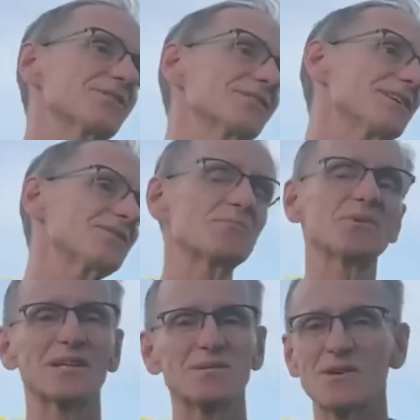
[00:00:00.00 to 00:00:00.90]
another
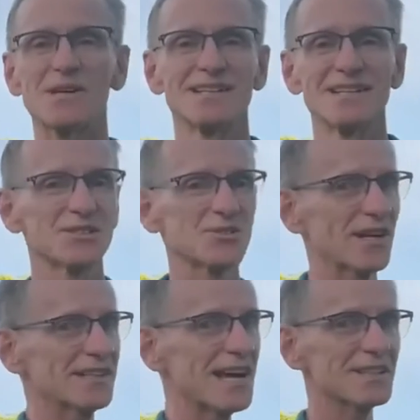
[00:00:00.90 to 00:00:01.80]
plane, but
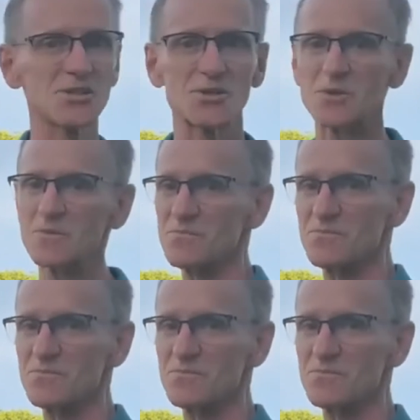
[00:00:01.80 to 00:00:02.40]
try not to,